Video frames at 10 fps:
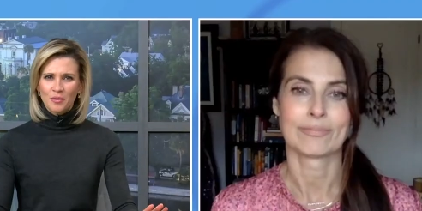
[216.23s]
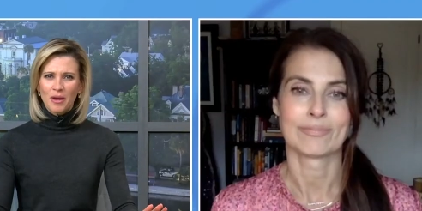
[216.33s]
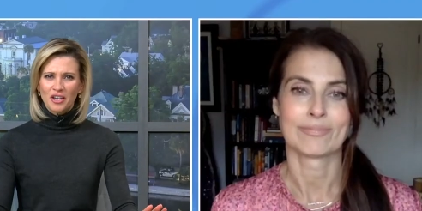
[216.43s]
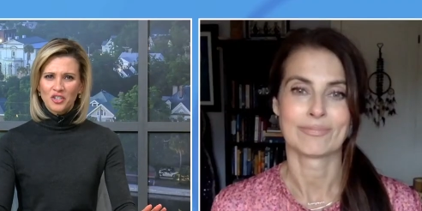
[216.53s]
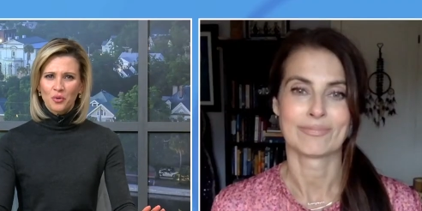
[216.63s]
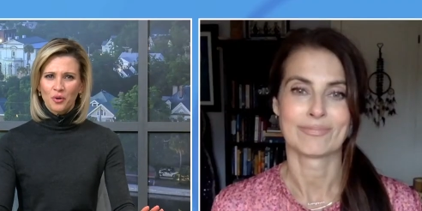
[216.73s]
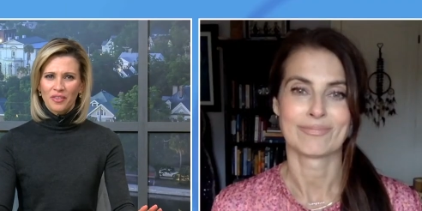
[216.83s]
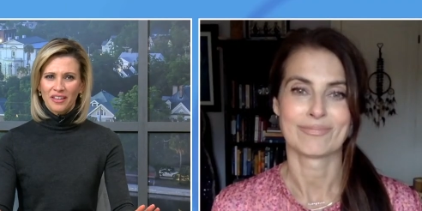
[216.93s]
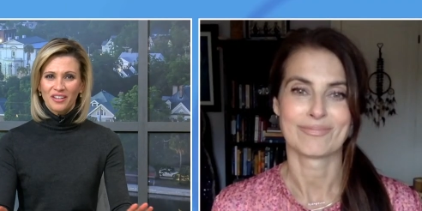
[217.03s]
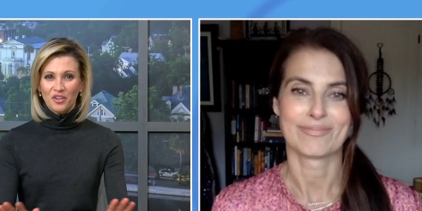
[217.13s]
Speaker 1: make sure
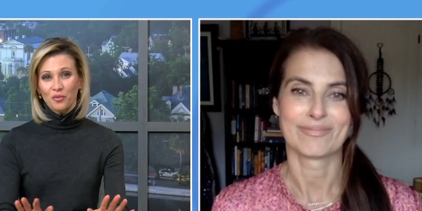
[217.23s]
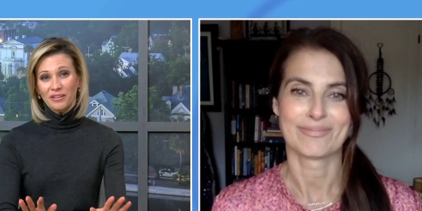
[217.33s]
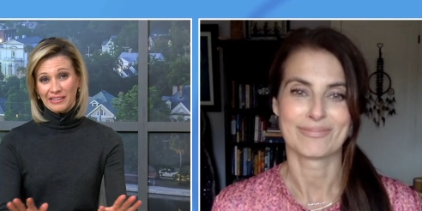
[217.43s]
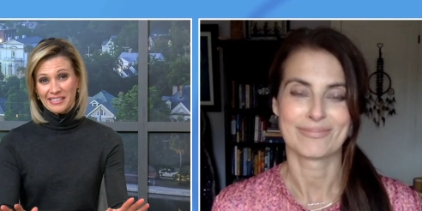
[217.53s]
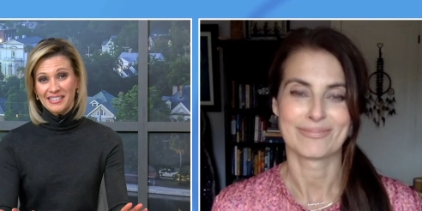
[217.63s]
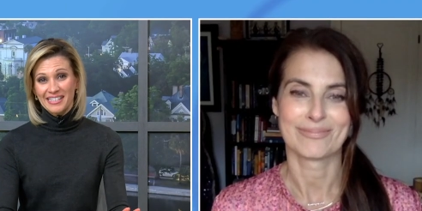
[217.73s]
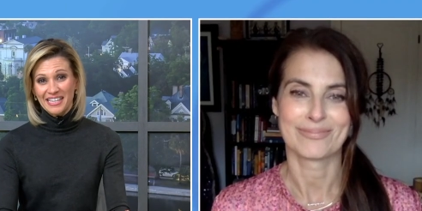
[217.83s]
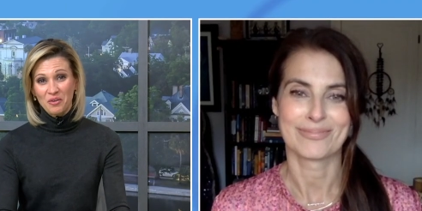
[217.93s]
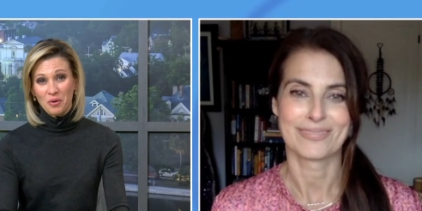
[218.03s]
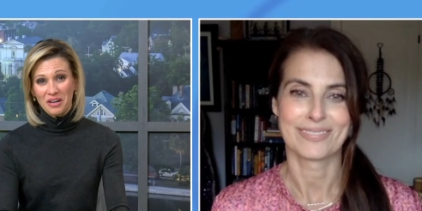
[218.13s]
that you're at least the same
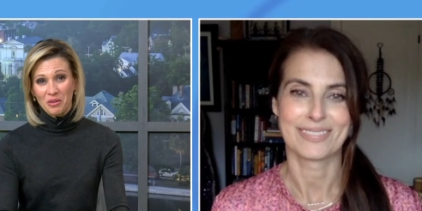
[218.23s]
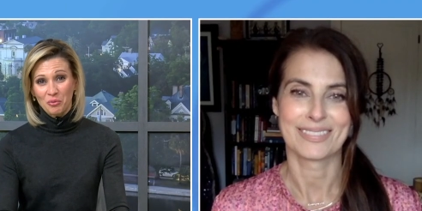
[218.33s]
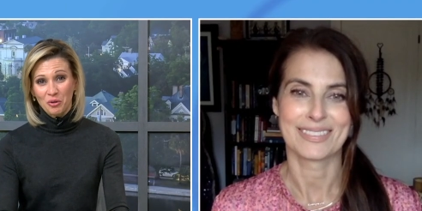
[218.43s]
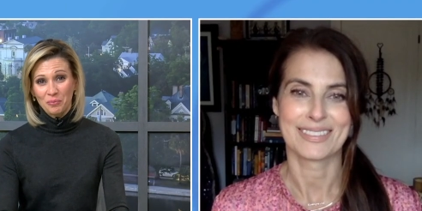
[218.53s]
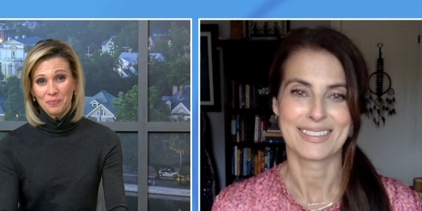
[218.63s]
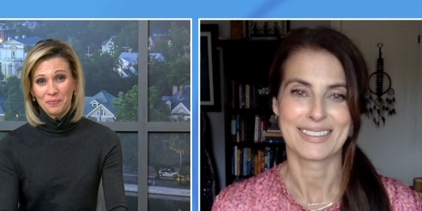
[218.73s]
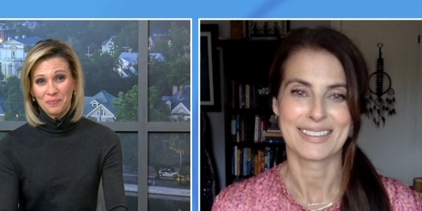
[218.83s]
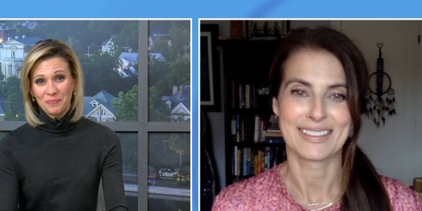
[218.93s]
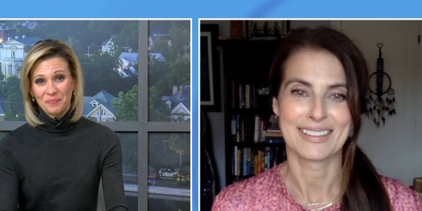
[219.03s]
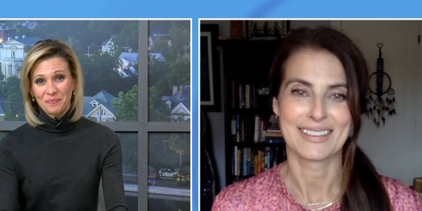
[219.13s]
one in the room.
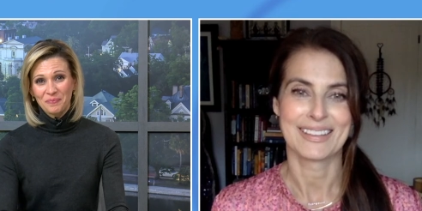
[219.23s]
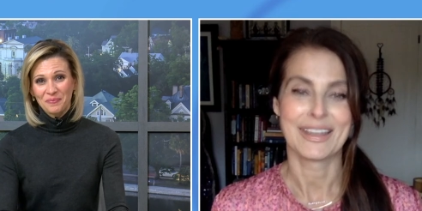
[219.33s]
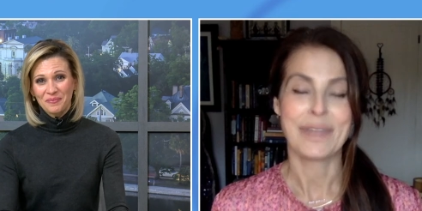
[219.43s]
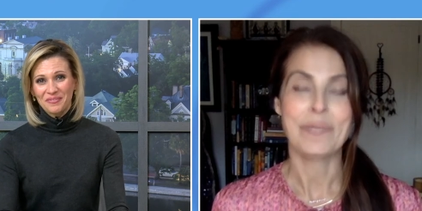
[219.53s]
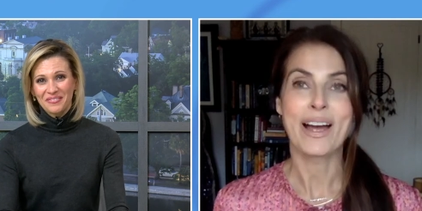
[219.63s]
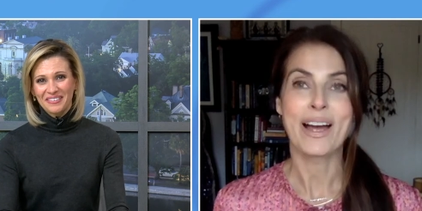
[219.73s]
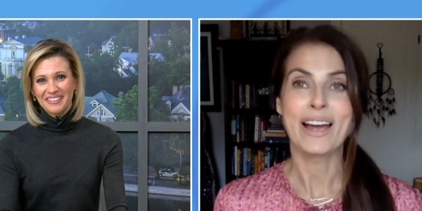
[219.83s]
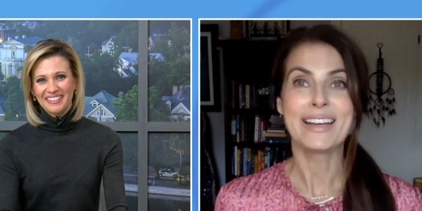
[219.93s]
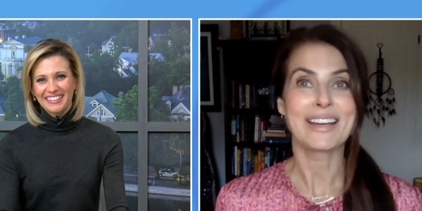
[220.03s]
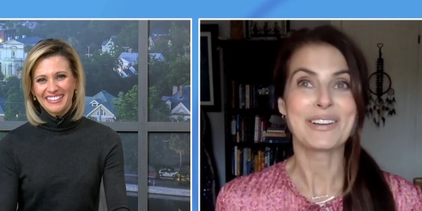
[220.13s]
Speaker 2: Right,
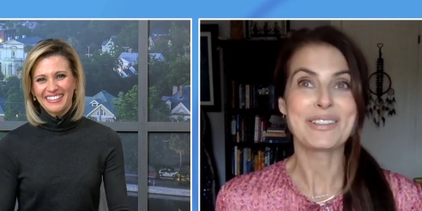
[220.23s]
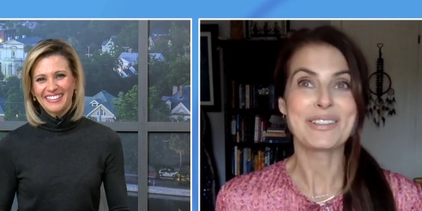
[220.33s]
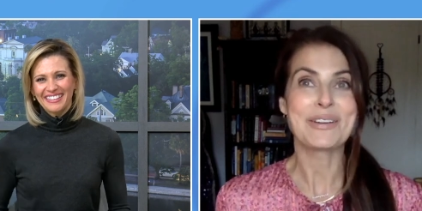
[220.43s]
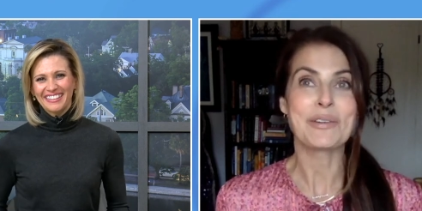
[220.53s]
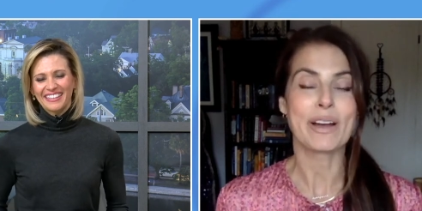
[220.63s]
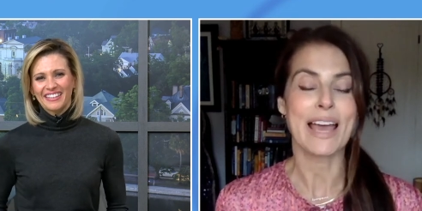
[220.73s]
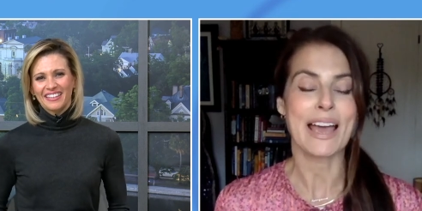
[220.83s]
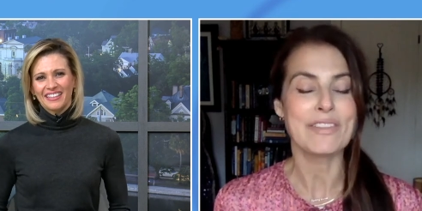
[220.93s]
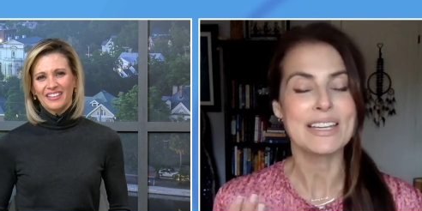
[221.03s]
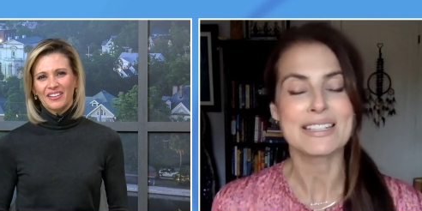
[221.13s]
and also you want to
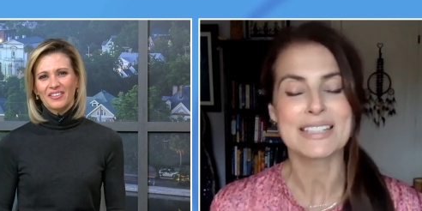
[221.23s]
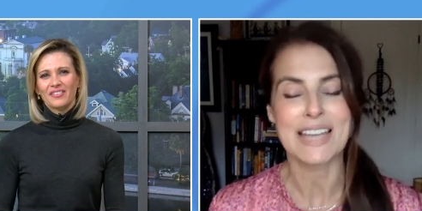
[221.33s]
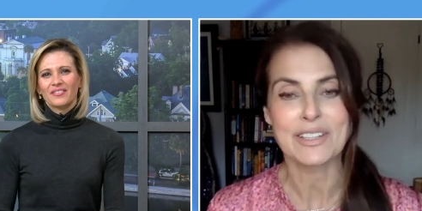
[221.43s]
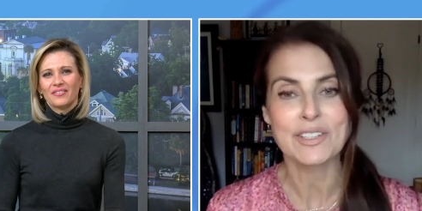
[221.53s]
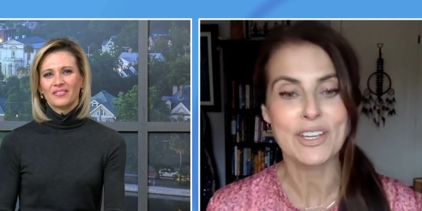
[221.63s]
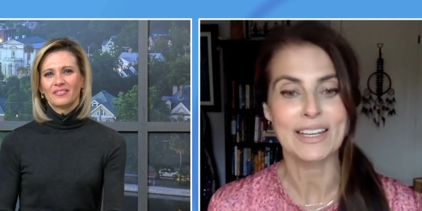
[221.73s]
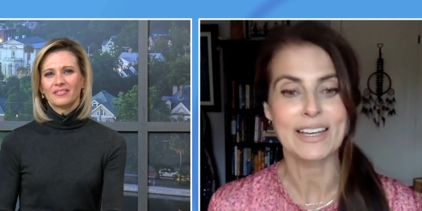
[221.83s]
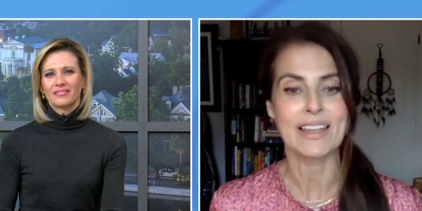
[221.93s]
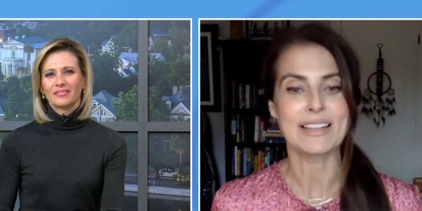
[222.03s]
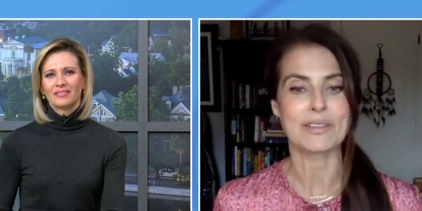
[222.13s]
have the
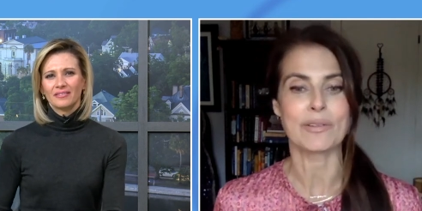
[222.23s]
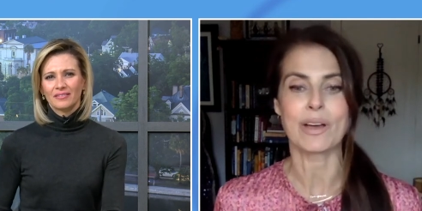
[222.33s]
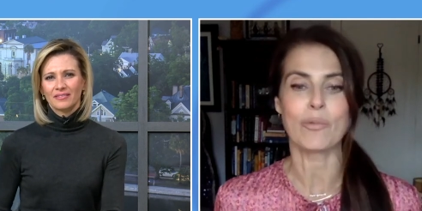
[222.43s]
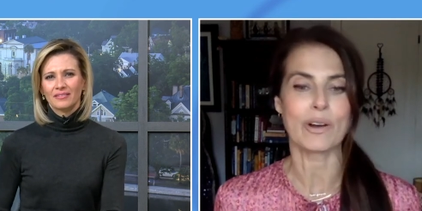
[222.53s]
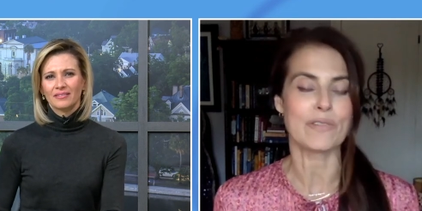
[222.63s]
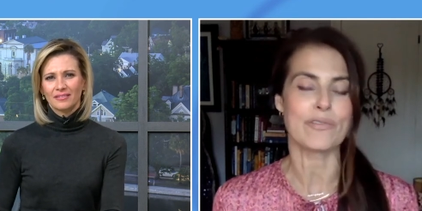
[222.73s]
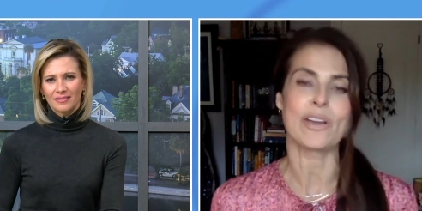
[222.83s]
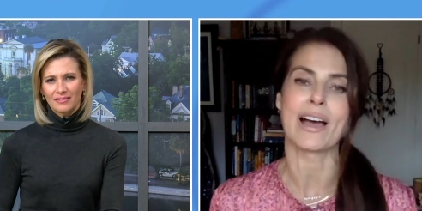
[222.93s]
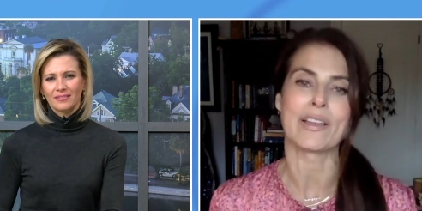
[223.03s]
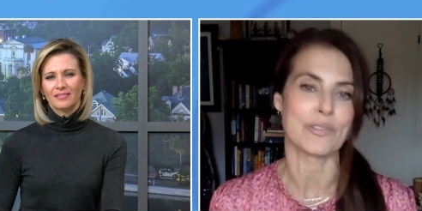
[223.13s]
intention that it's a, a, wonderful
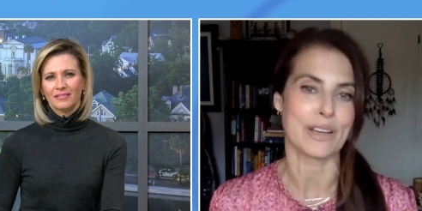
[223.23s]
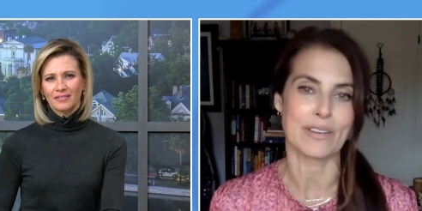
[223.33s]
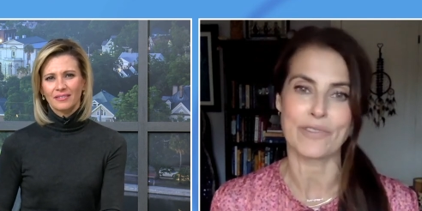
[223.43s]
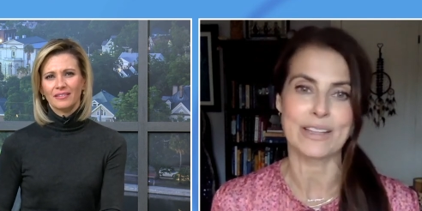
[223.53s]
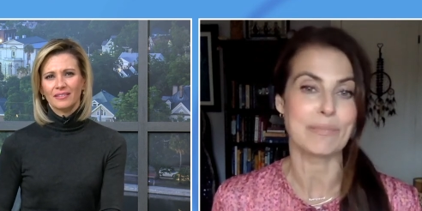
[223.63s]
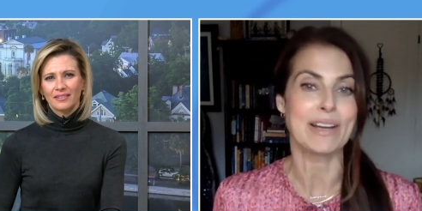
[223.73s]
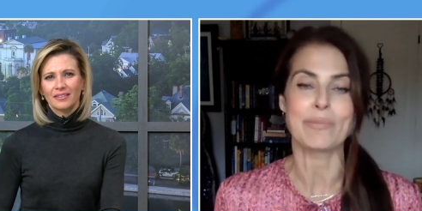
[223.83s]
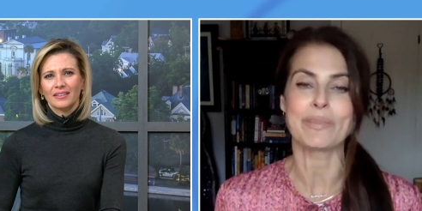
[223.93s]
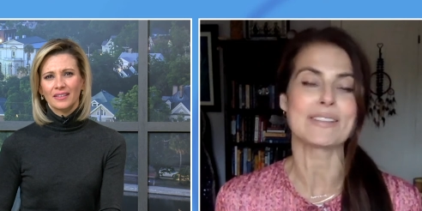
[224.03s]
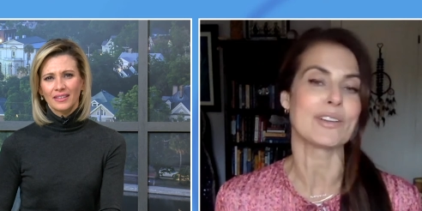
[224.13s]
gathering of friends. It
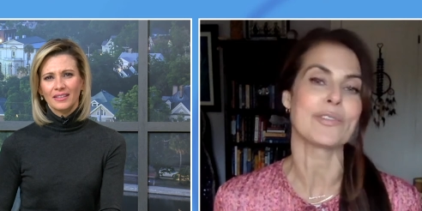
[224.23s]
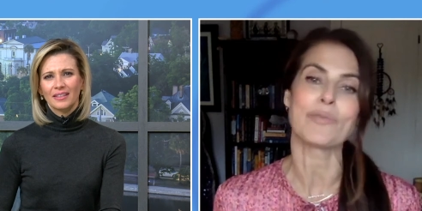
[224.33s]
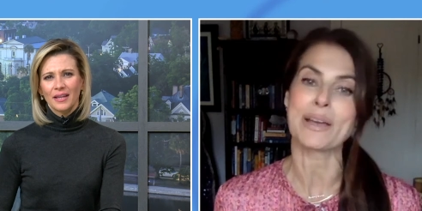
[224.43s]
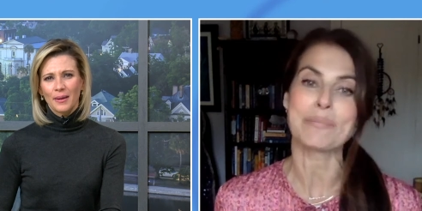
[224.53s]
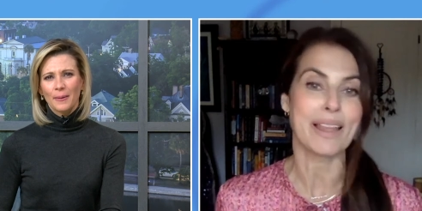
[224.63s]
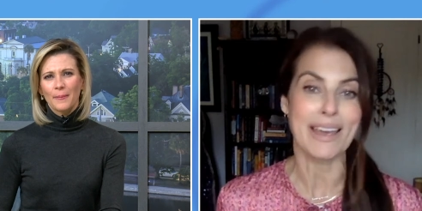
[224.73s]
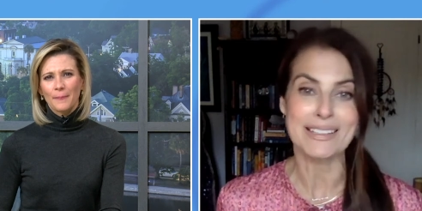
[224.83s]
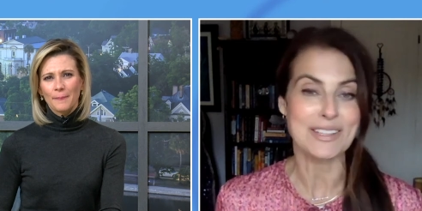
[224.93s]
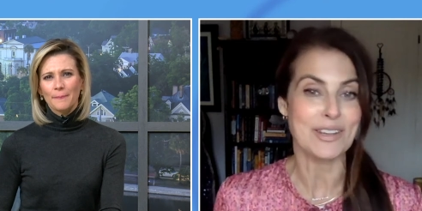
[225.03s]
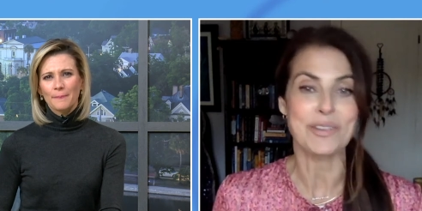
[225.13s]
might not that's not the right
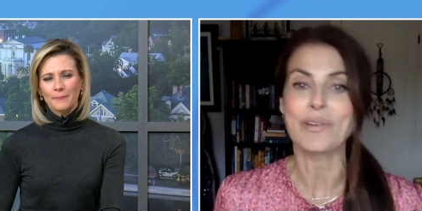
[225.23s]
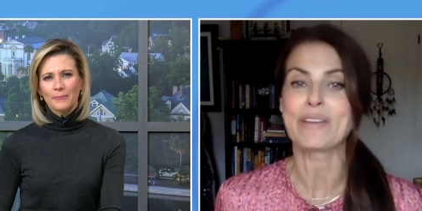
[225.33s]
place. It's not the